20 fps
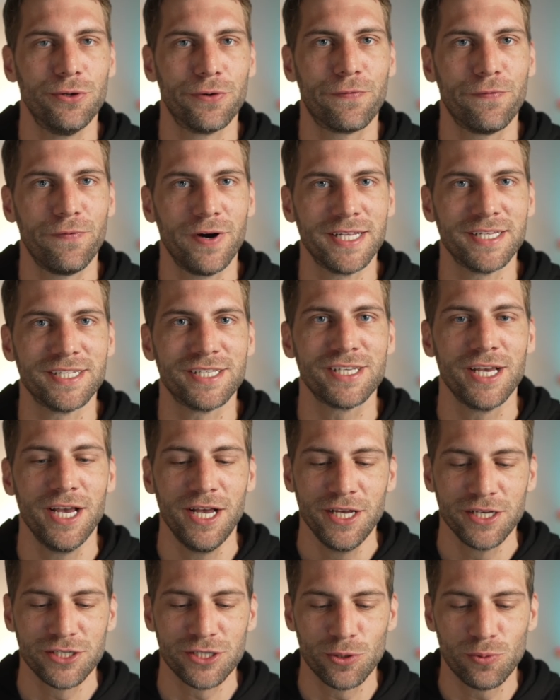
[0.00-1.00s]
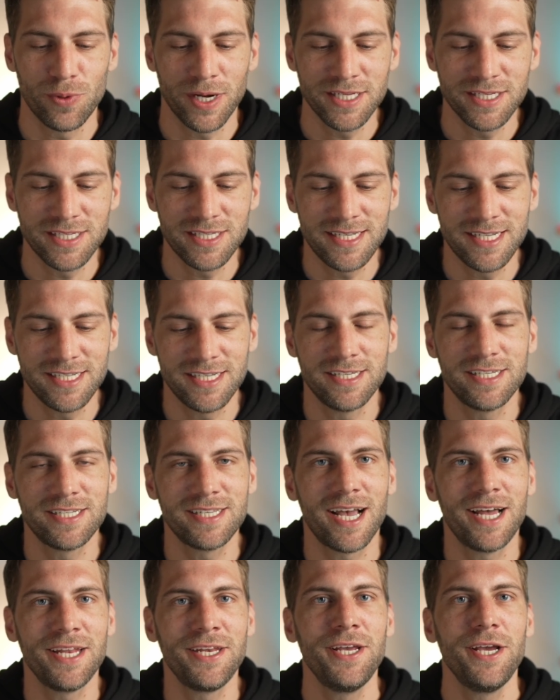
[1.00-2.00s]
your funds. So once this is
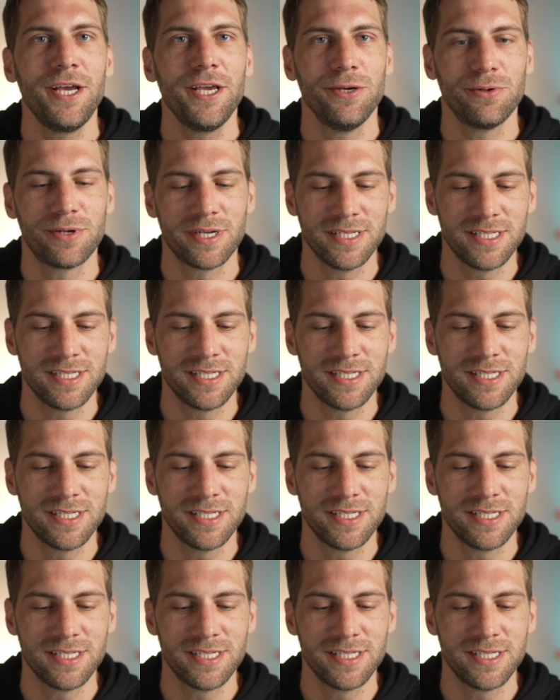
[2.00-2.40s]
done, you